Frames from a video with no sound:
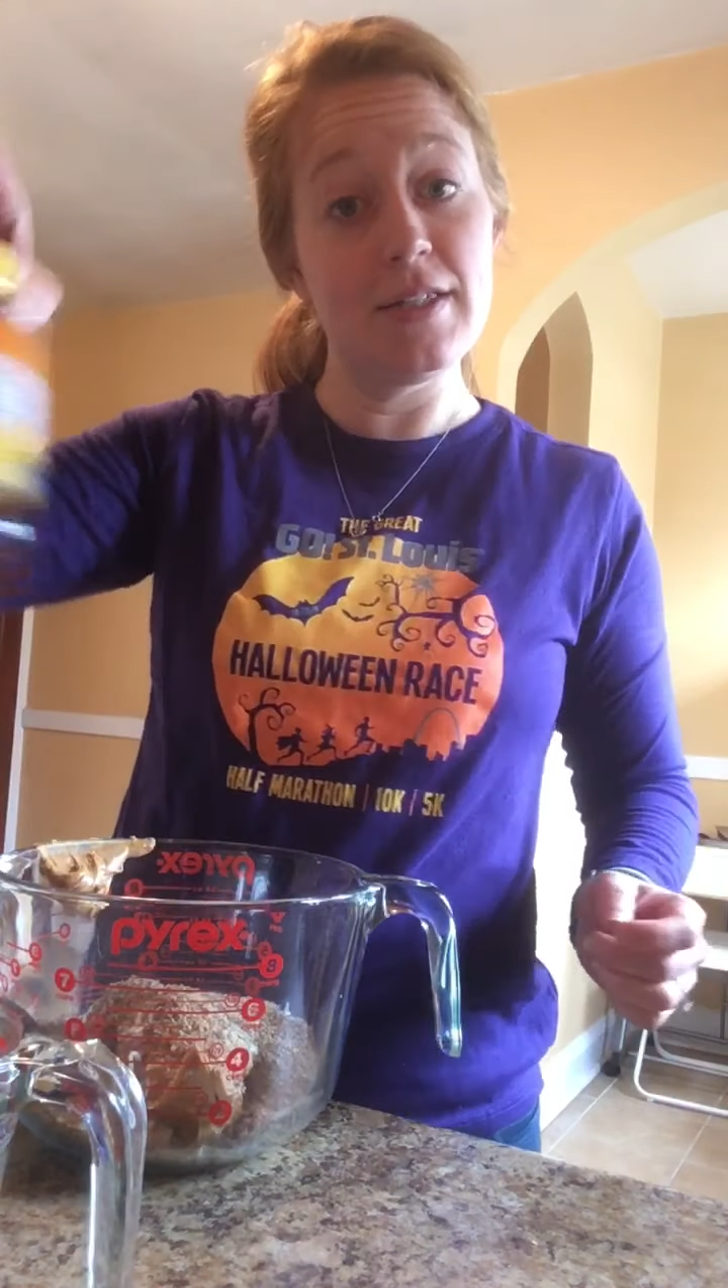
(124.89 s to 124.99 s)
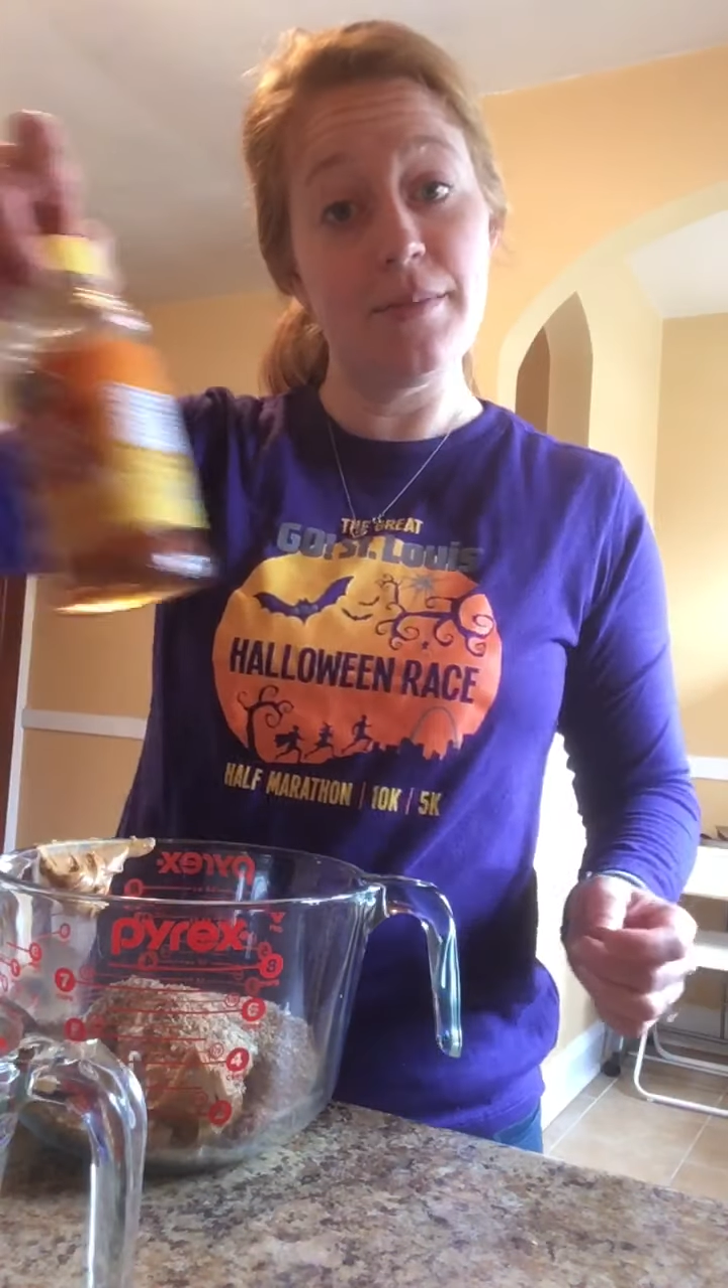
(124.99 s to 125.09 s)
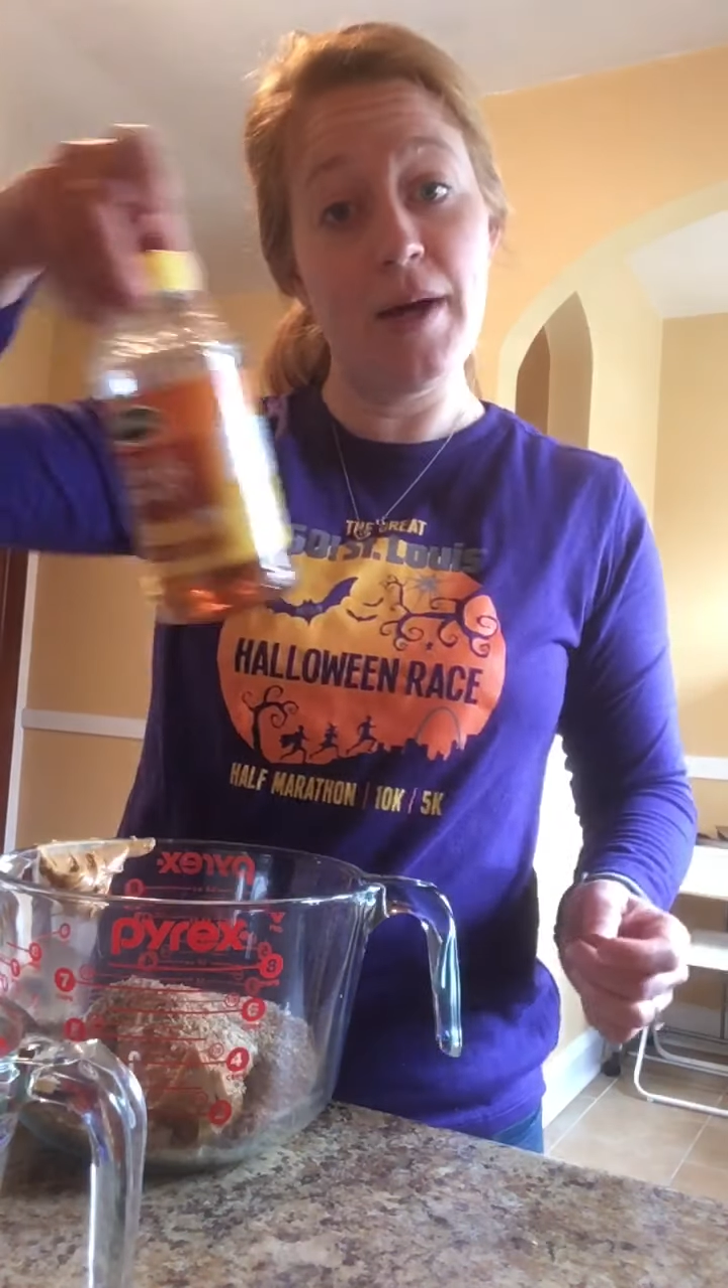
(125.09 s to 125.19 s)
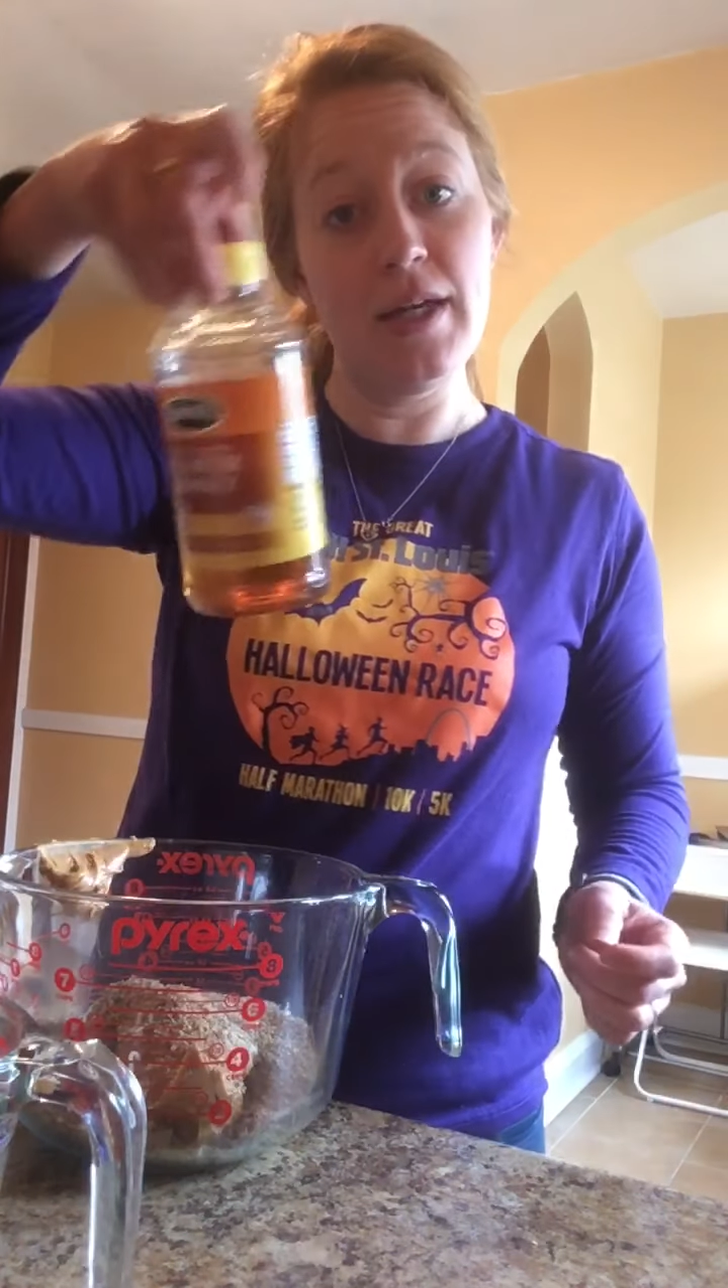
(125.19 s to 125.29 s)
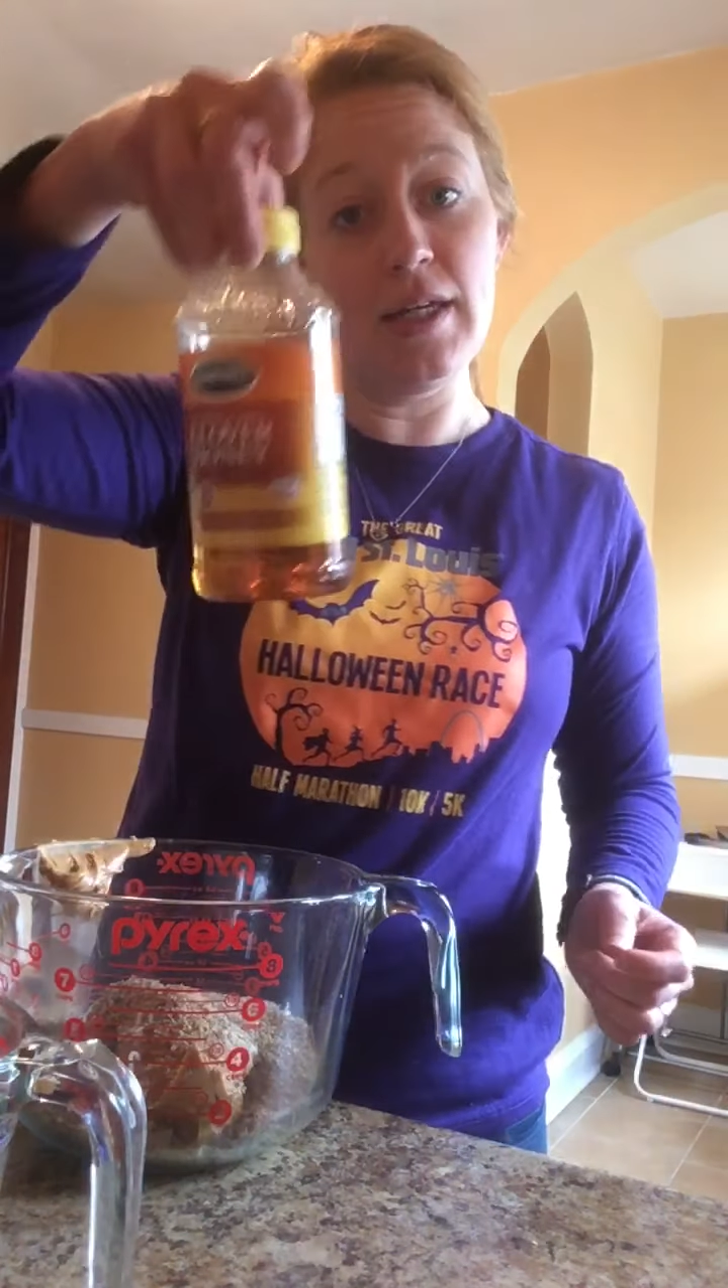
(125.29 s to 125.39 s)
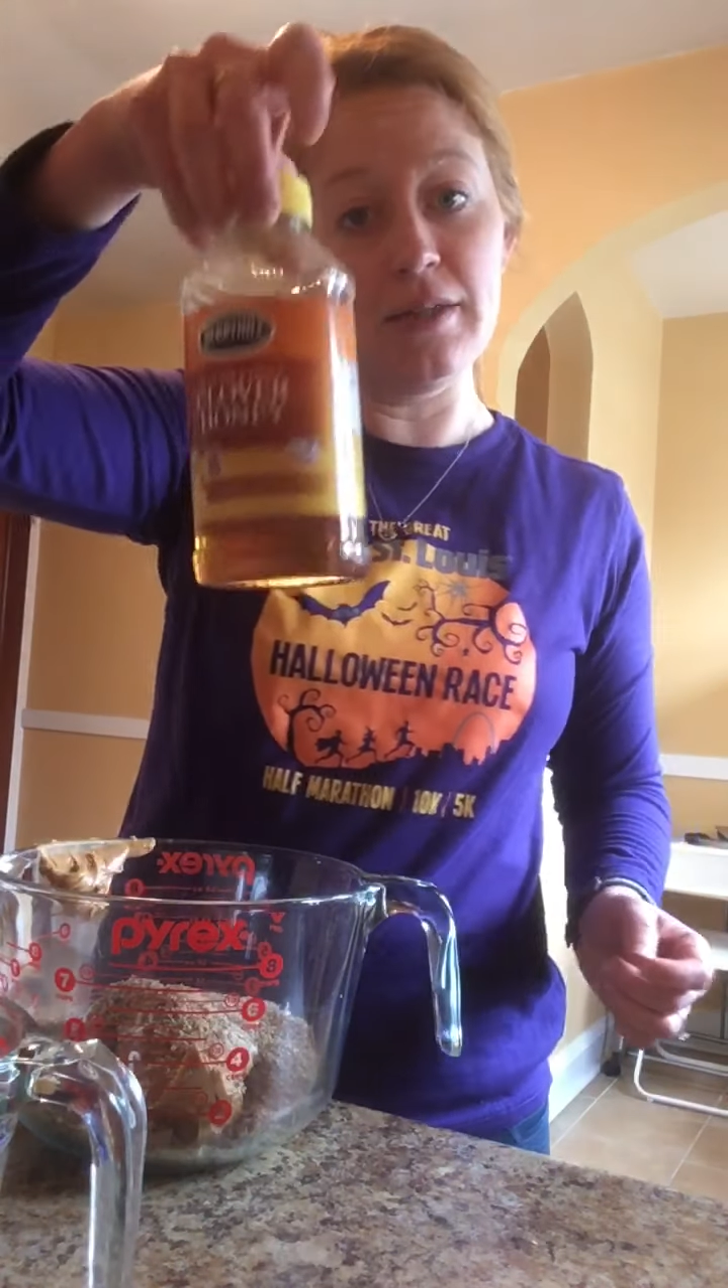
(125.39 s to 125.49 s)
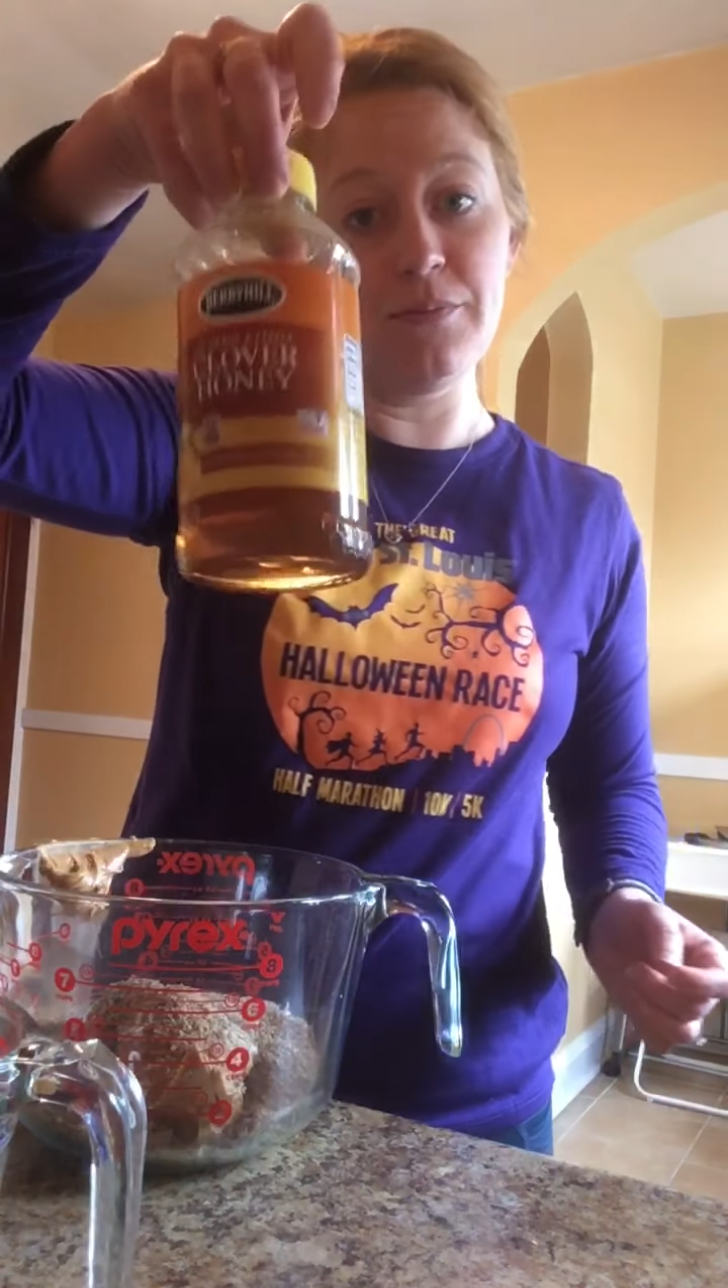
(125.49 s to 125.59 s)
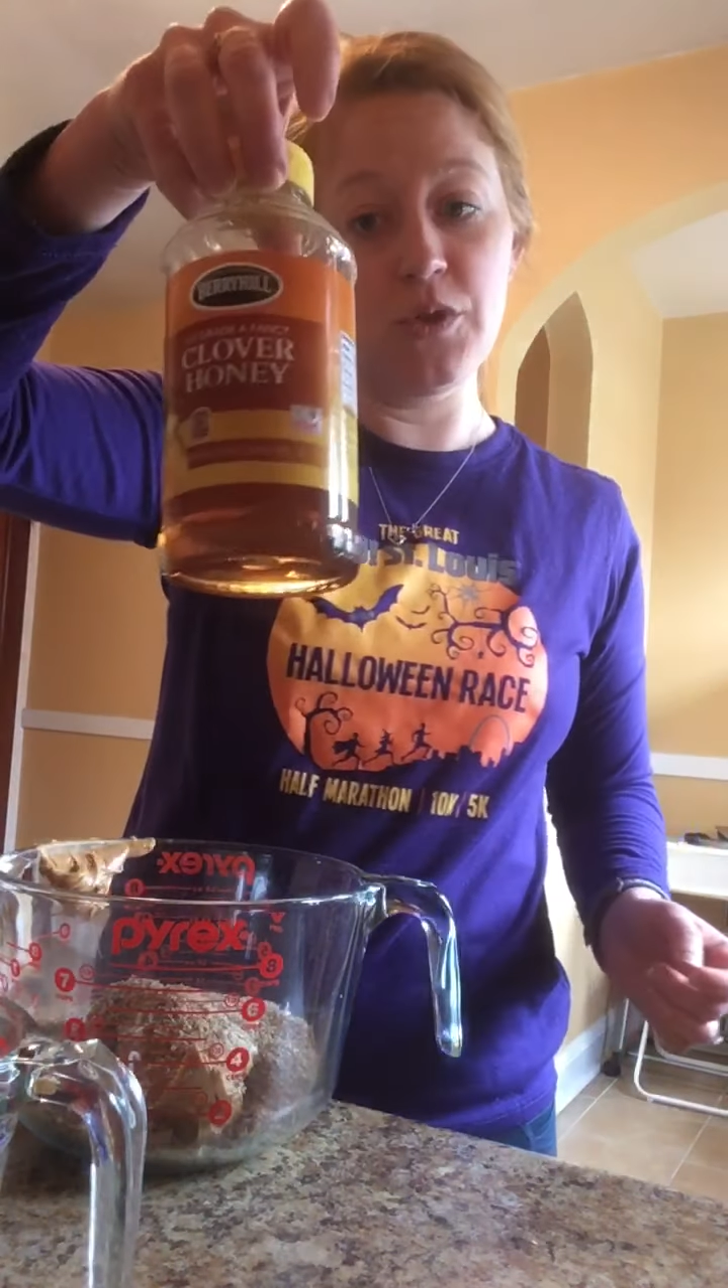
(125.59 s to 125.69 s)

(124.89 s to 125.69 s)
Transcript: some honey.